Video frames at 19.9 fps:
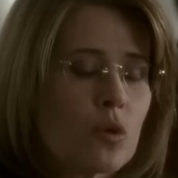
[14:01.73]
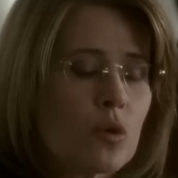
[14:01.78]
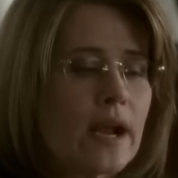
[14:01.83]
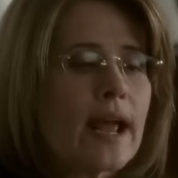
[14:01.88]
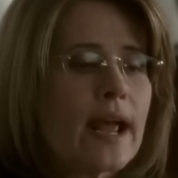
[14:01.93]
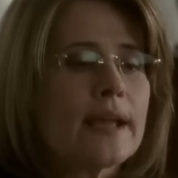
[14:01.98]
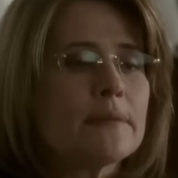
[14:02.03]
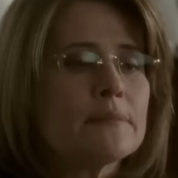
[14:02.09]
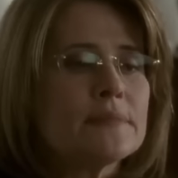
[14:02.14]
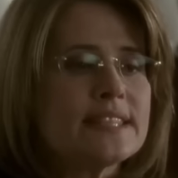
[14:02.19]
The
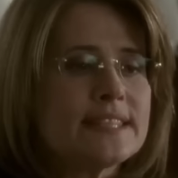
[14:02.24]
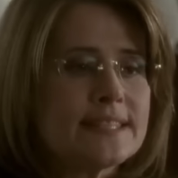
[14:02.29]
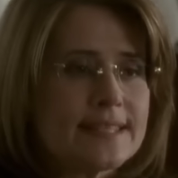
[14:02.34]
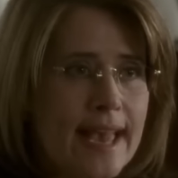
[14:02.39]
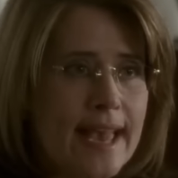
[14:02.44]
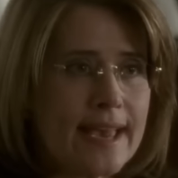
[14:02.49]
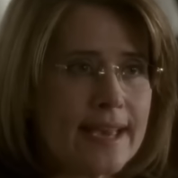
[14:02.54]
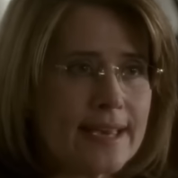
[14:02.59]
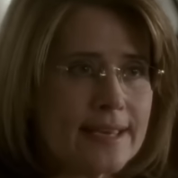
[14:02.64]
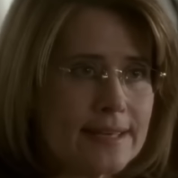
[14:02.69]
man who shot
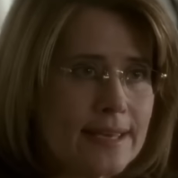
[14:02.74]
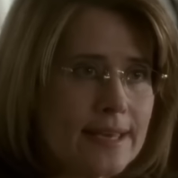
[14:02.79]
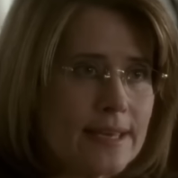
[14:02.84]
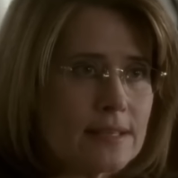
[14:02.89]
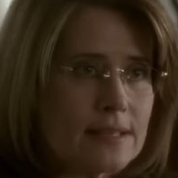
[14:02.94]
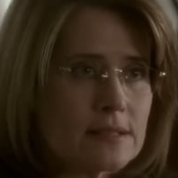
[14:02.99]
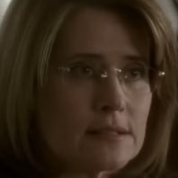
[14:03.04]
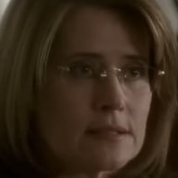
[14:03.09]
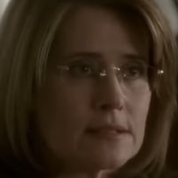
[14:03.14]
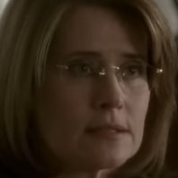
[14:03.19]
Tony
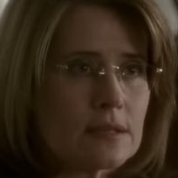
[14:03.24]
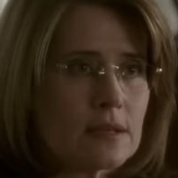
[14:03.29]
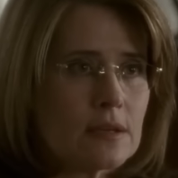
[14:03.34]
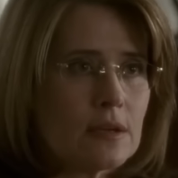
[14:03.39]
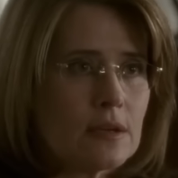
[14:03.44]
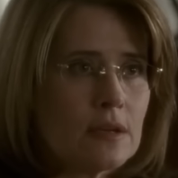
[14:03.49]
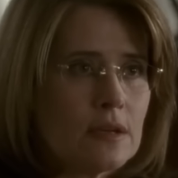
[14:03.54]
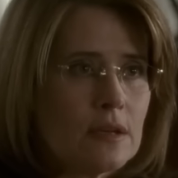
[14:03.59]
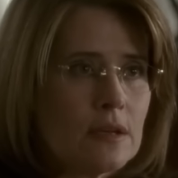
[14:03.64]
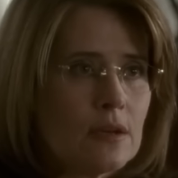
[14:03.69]
Soprano in the
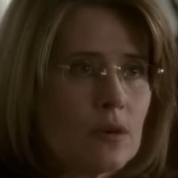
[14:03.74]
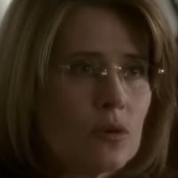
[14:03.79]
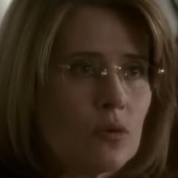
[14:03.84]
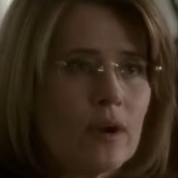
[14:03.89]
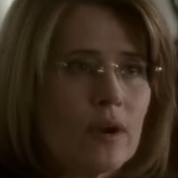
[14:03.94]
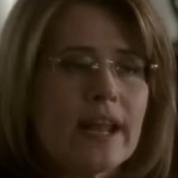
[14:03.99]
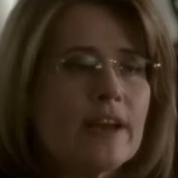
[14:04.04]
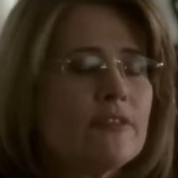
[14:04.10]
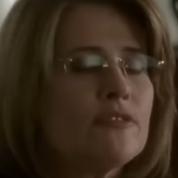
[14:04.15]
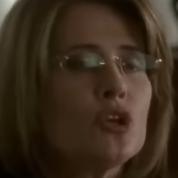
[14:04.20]
final episode
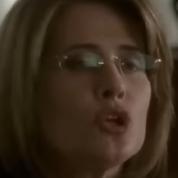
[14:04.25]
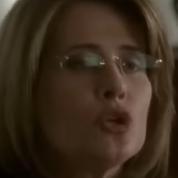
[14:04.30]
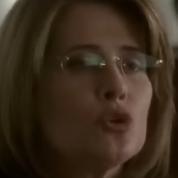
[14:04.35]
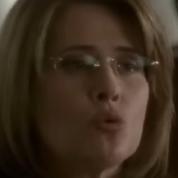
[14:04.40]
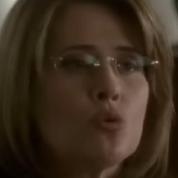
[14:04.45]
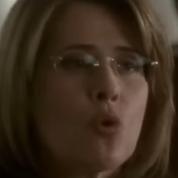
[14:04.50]
was wearing a